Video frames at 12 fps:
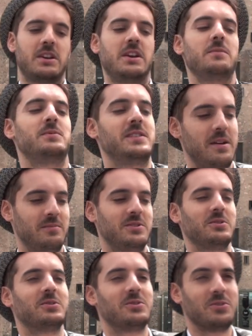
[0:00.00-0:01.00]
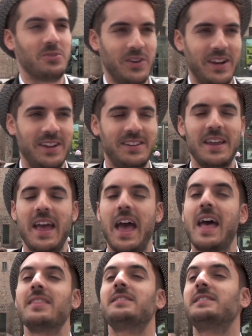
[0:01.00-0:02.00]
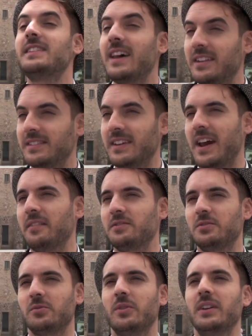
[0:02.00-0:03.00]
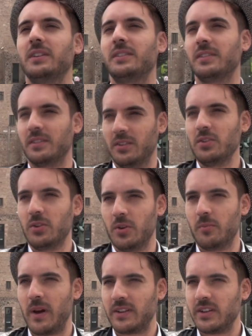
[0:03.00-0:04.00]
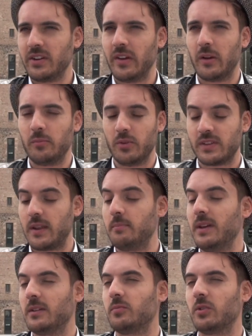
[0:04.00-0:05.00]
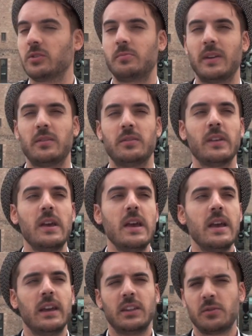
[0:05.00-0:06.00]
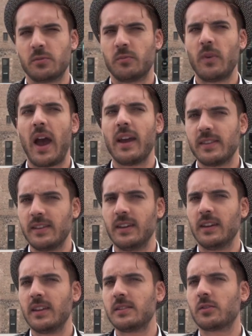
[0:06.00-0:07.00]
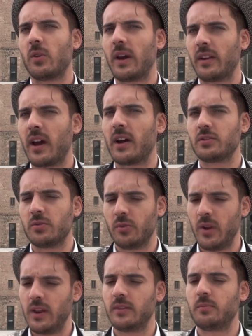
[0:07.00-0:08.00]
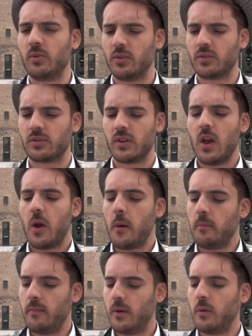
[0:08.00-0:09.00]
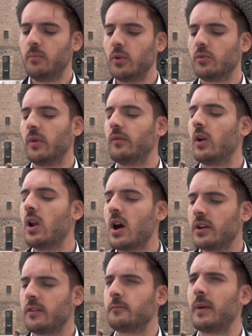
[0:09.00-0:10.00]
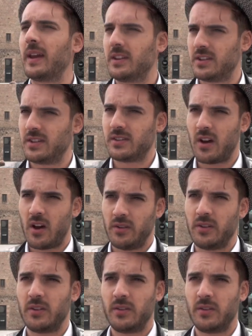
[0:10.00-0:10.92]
keep them to read, and then they have to read material books and big books because I think it's quite hard to read books, a book with a lot of pages on